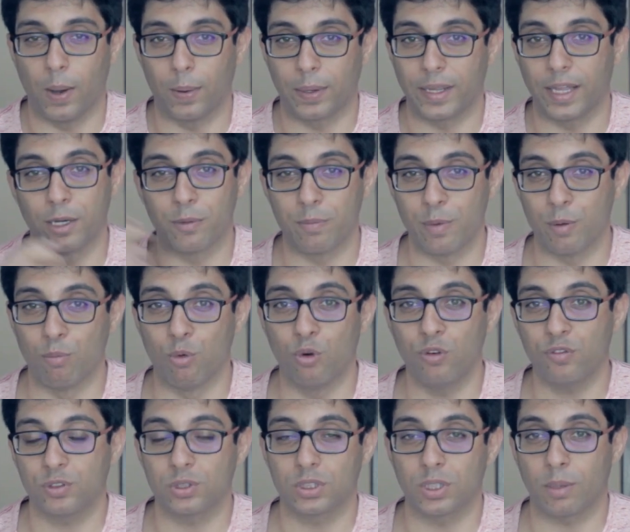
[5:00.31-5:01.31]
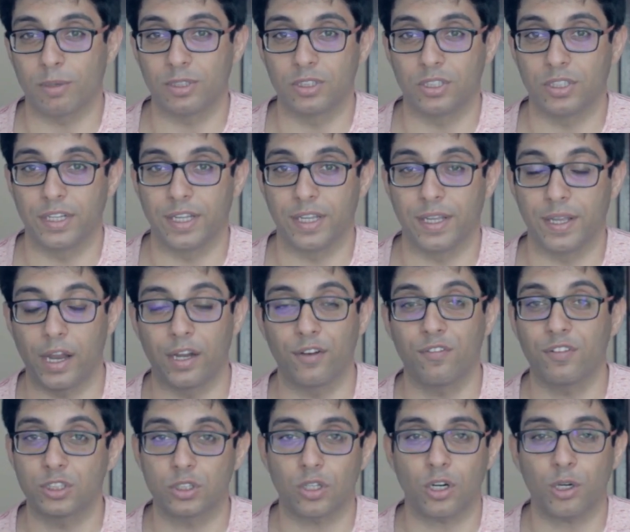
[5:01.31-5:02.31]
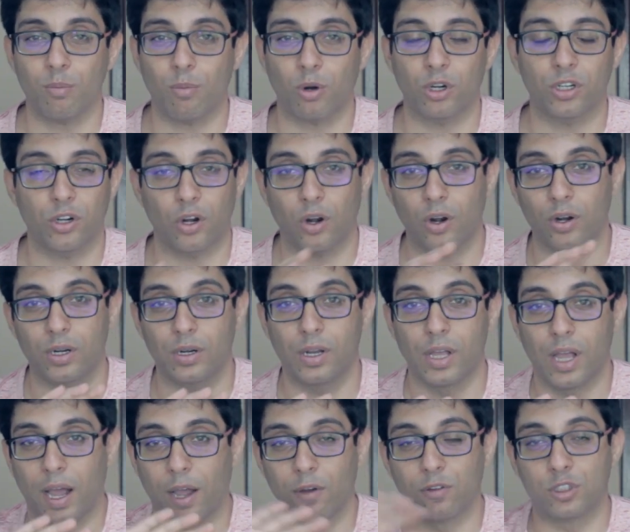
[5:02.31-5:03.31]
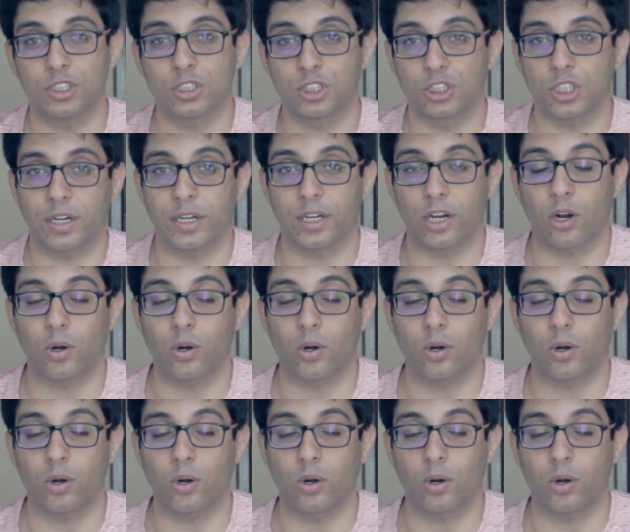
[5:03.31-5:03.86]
Can it be moved to some other day? And if it's not important at all, I would just chuck it